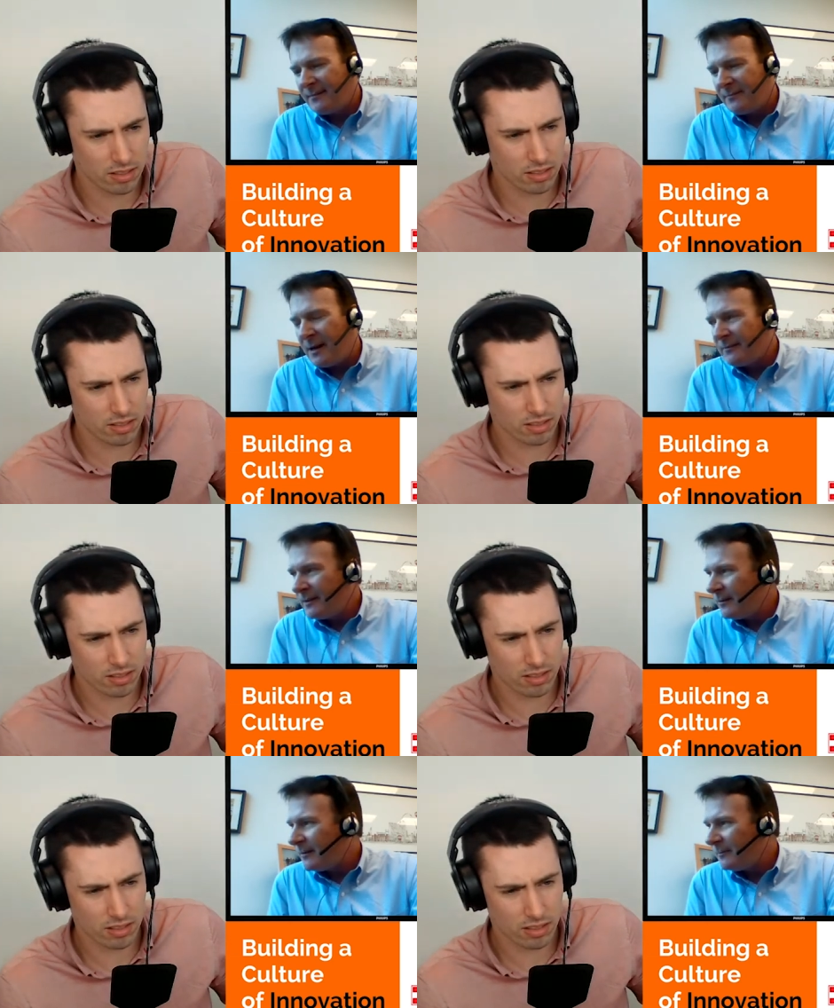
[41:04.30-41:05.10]
Speaker 1: here.
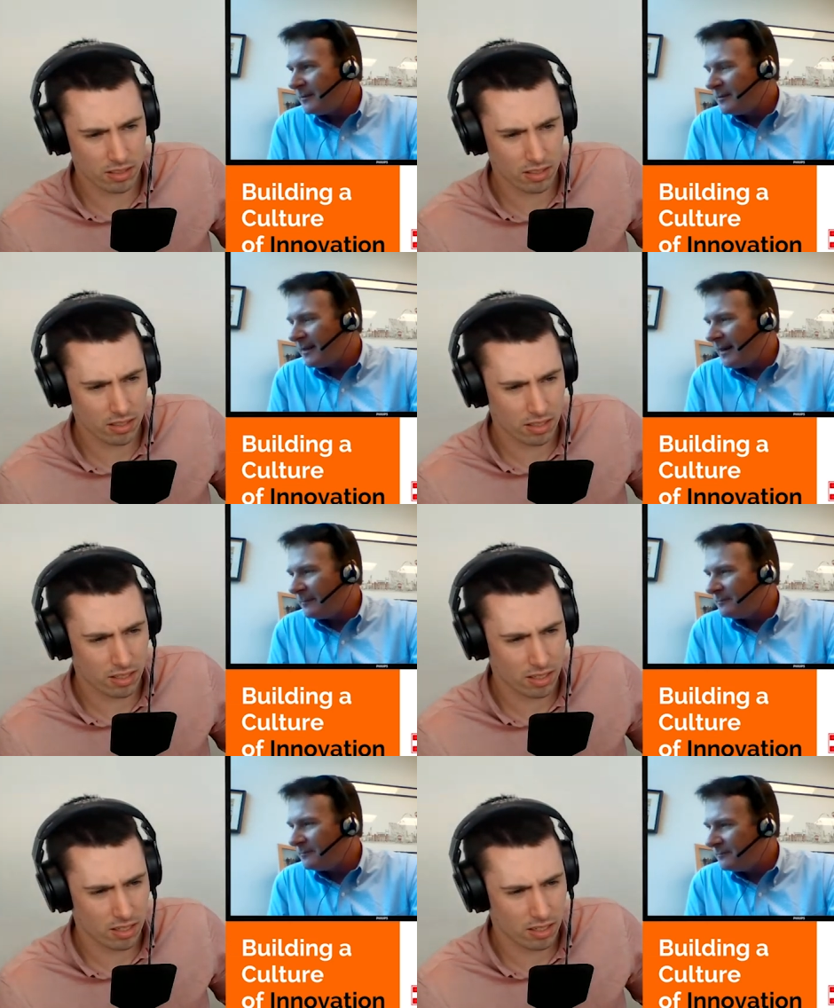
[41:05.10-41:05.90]
I'm I'm
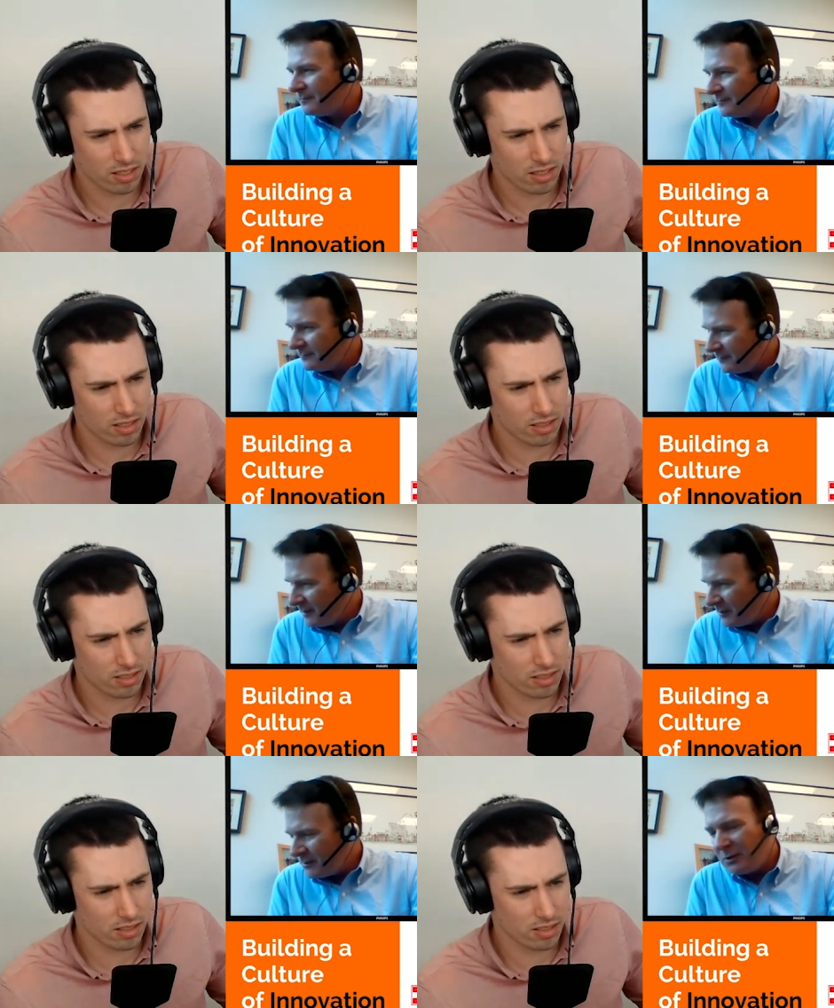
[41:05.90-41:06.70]
using
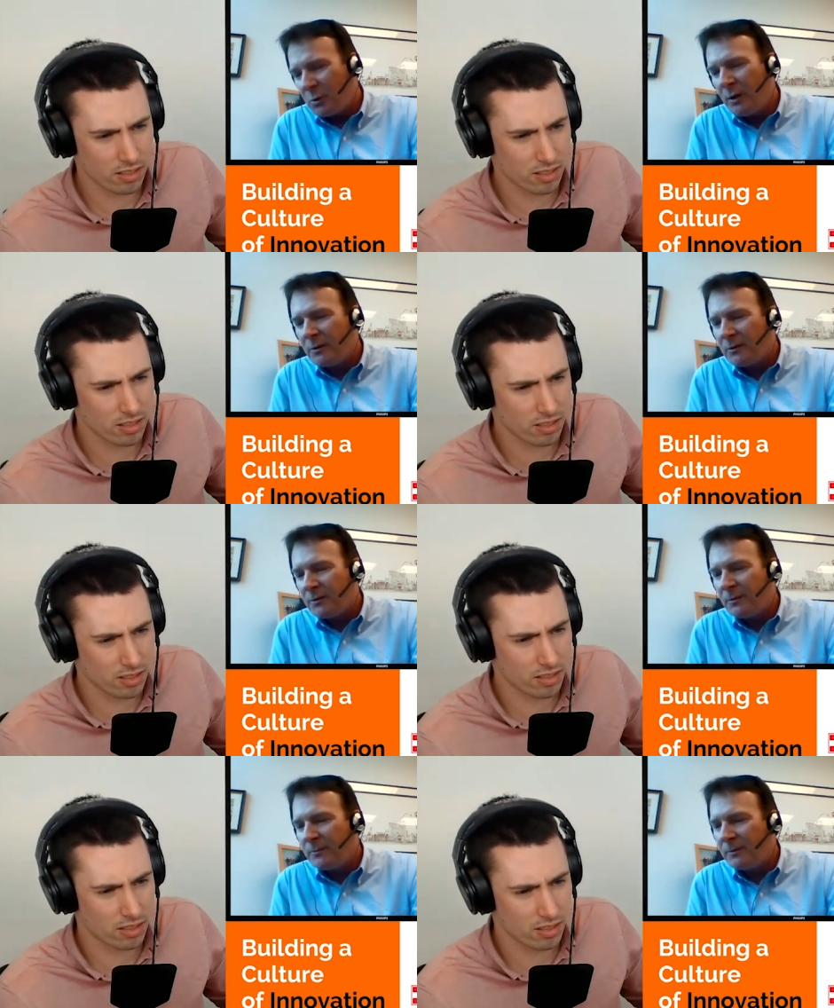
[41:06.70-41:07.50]
Twitter a little
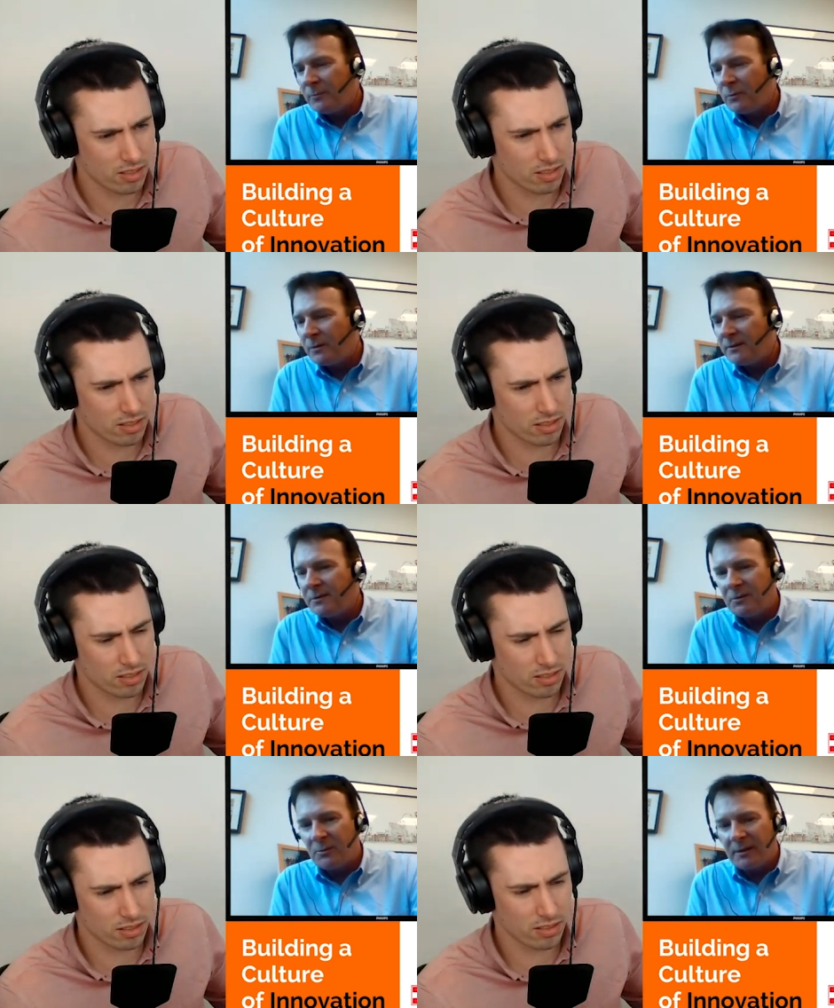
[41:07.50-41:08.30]
bit more to do
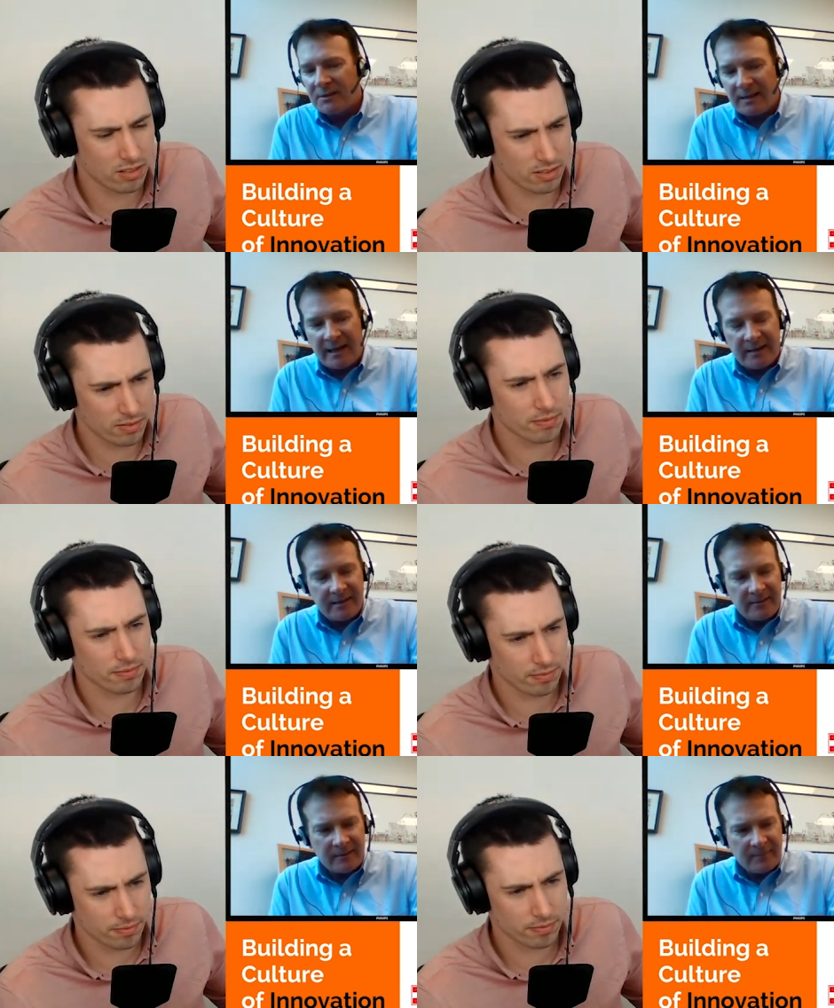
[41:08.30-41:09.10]
quick scanning.
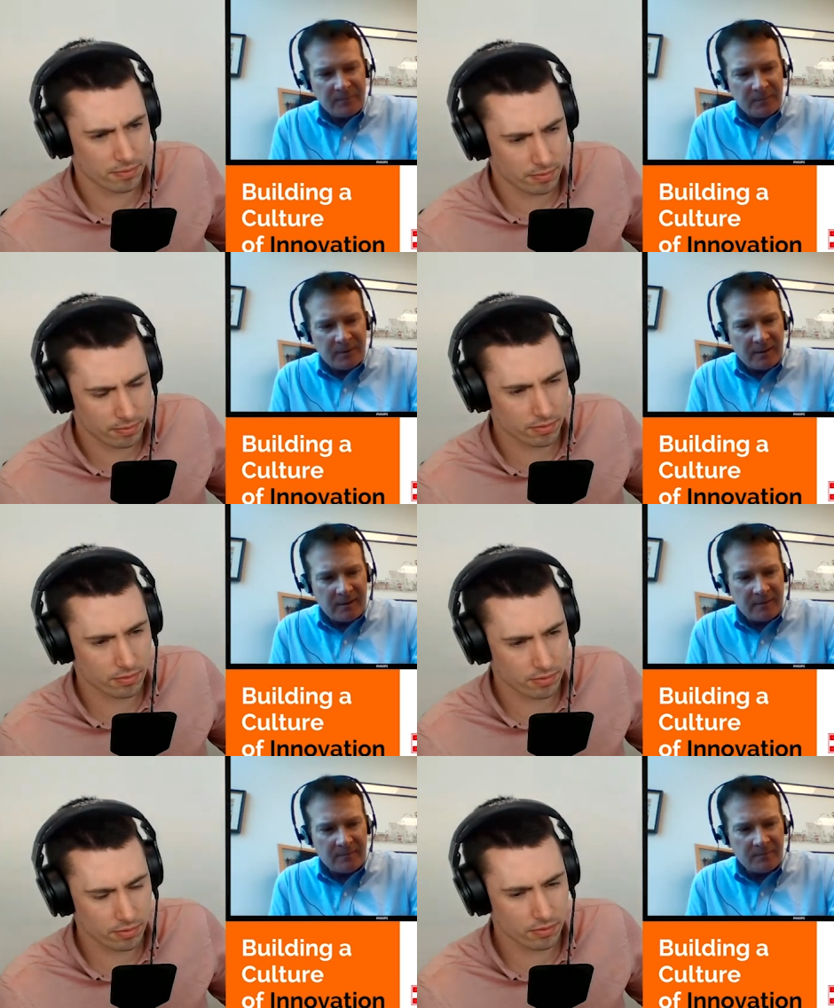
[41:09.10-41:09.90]

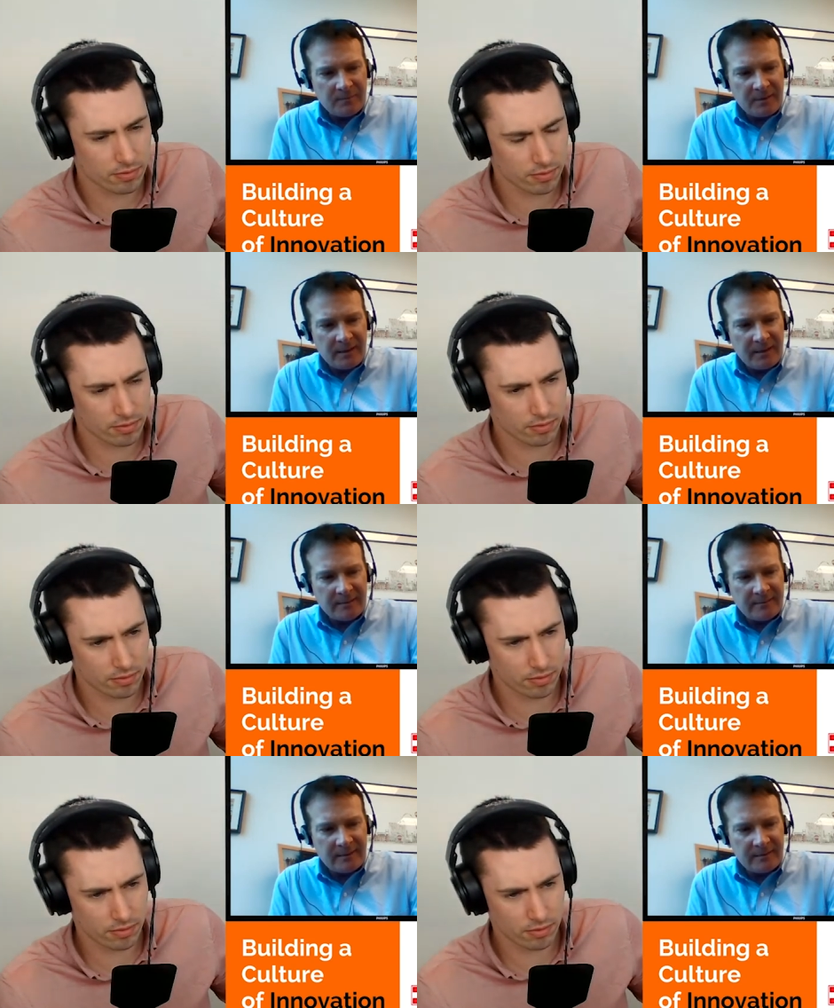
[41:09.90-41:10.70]
Um, and
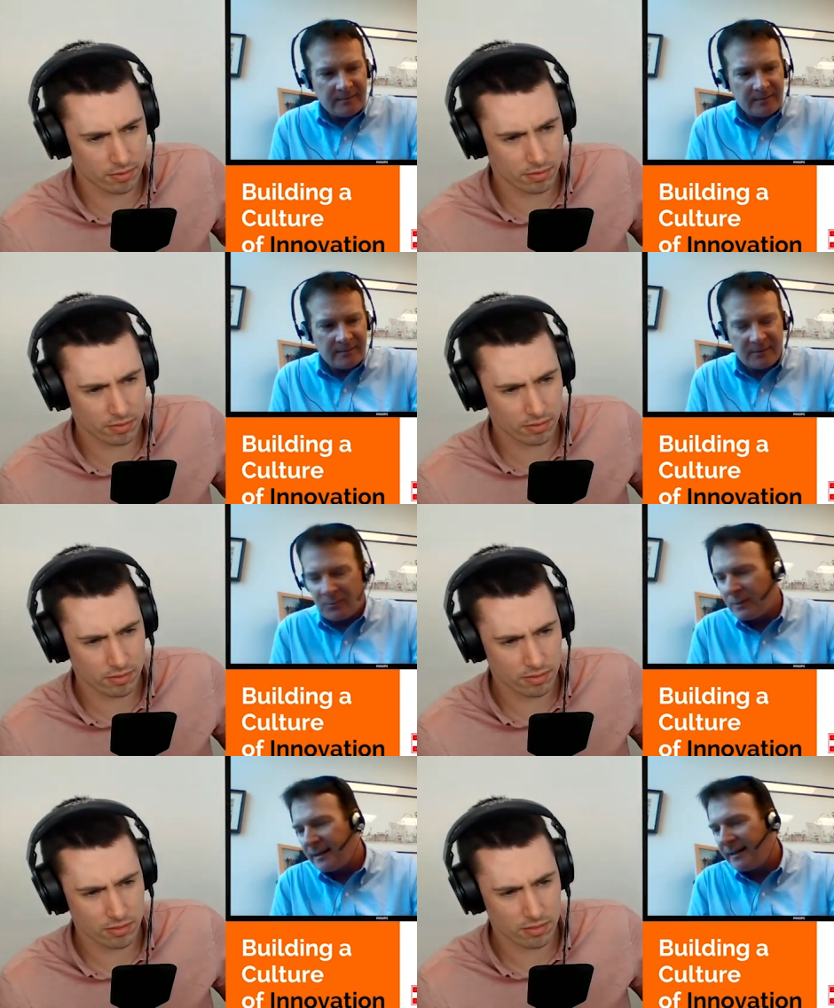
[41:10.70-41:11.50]
uh, just when I
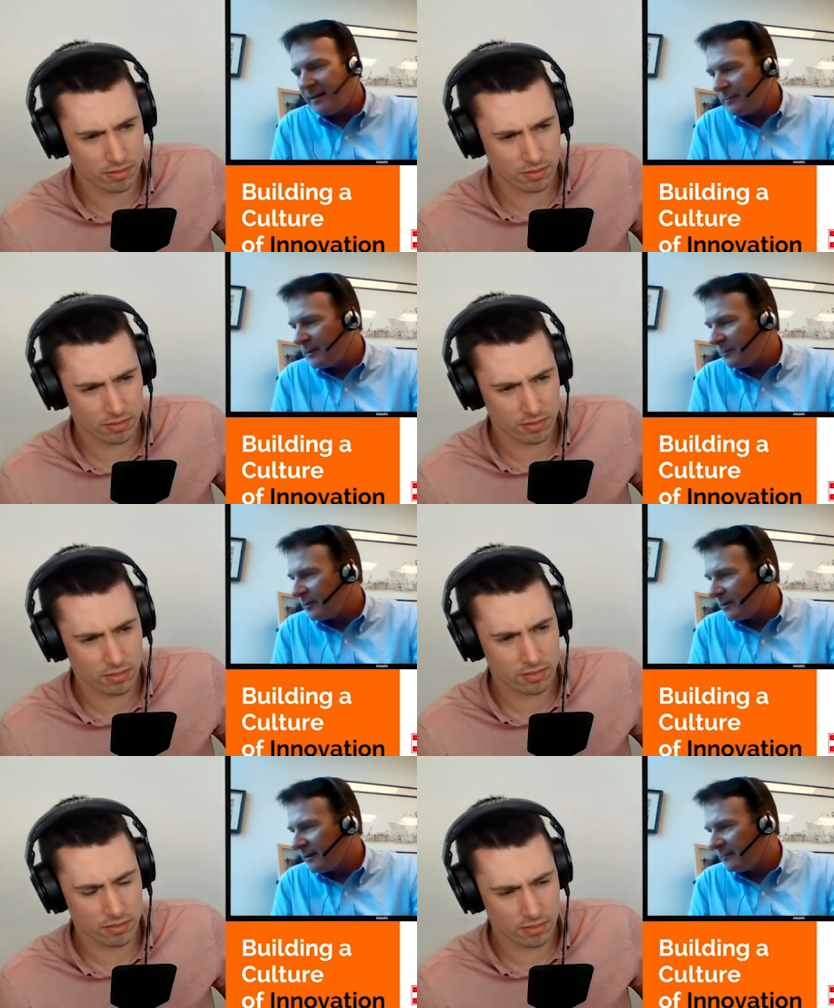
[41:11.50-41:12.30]
get up in the morning,
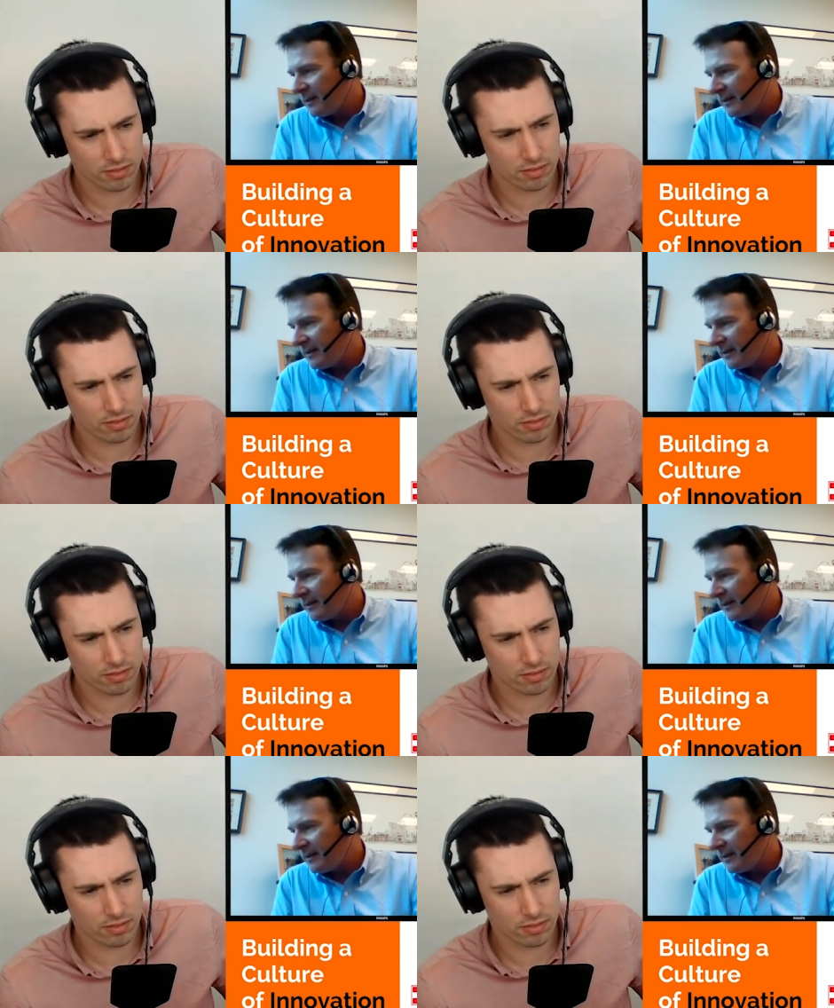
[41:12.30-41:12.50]
I'm likely to